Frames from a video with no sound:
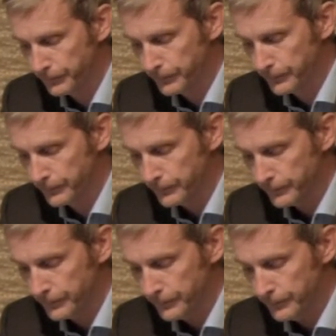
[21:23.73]

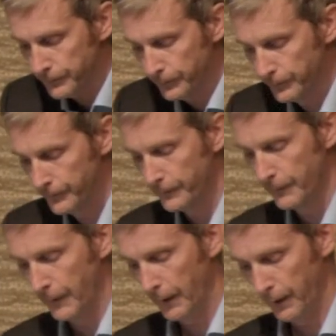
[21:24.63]

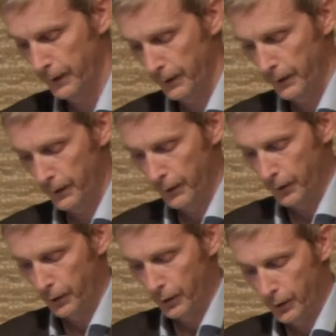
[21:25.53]

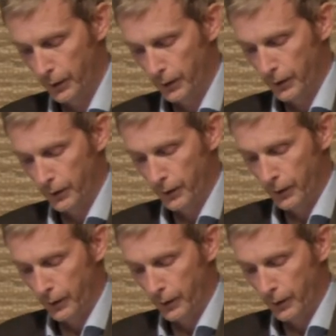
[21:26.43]
Nobody speaks.